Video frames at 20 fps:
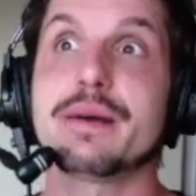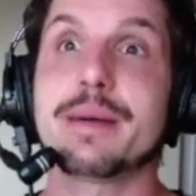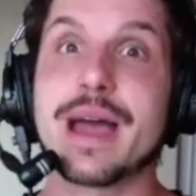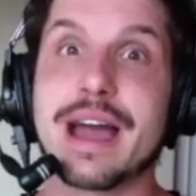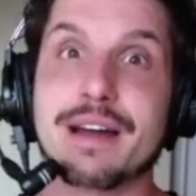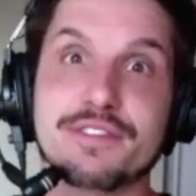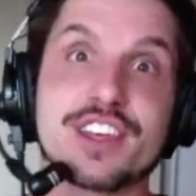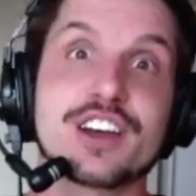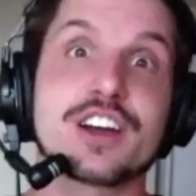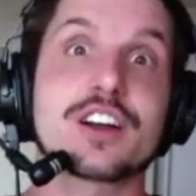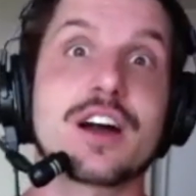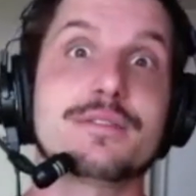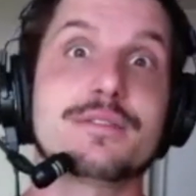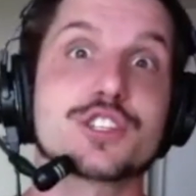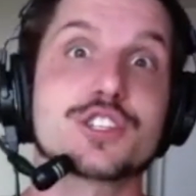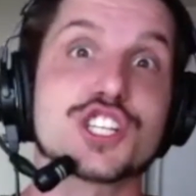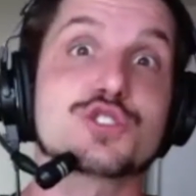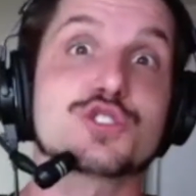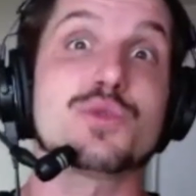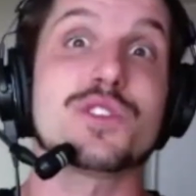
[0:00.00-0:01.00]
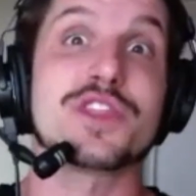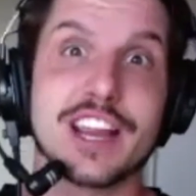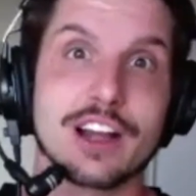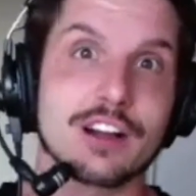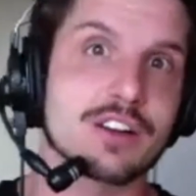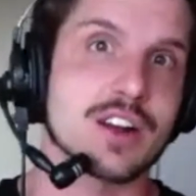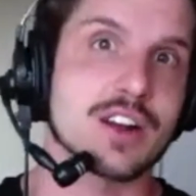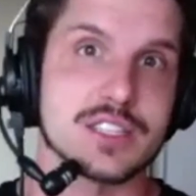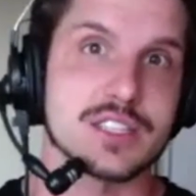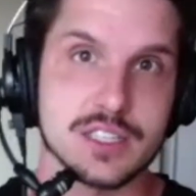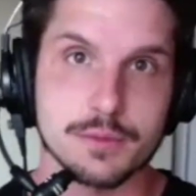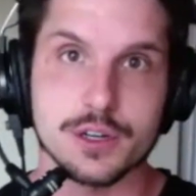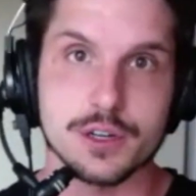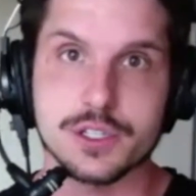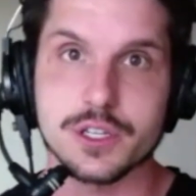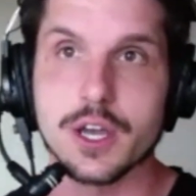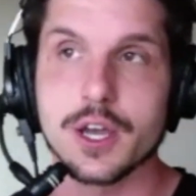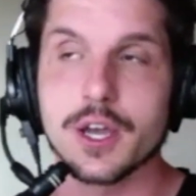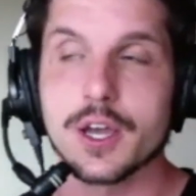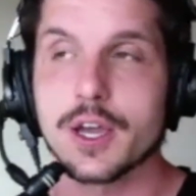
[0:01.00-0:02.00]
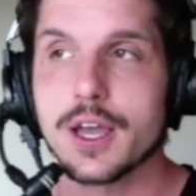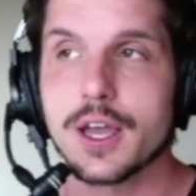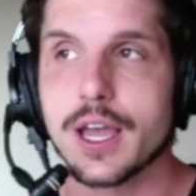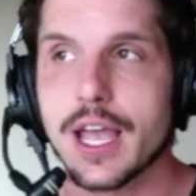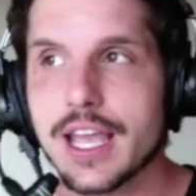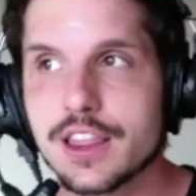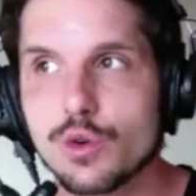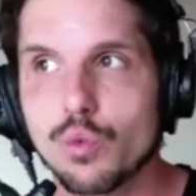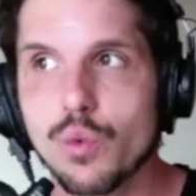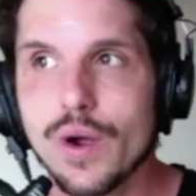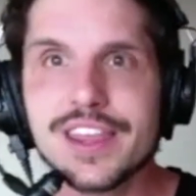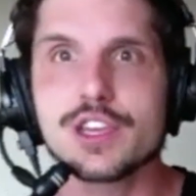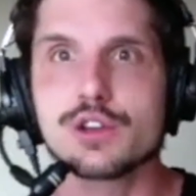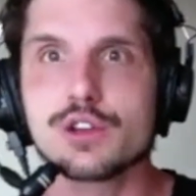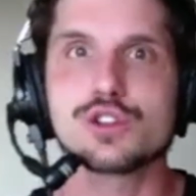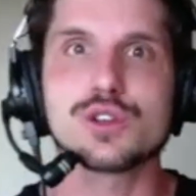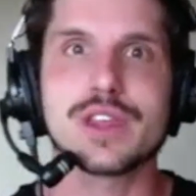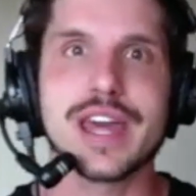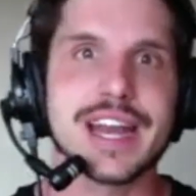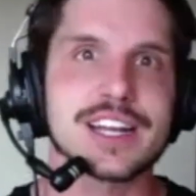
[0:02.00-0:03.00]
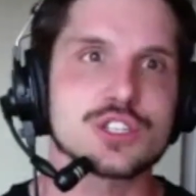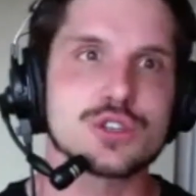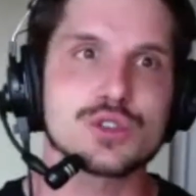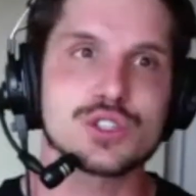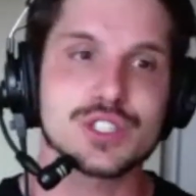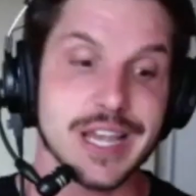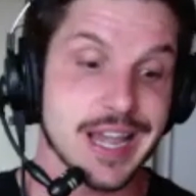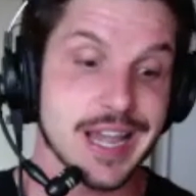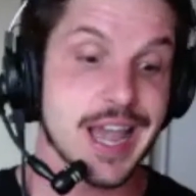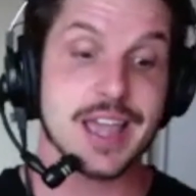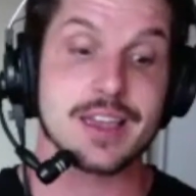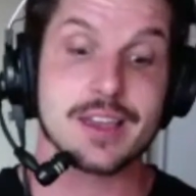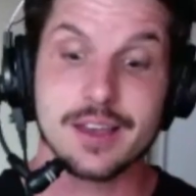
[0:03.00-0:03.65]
have the conversation with their customers. And the way that you do that is you say, hey,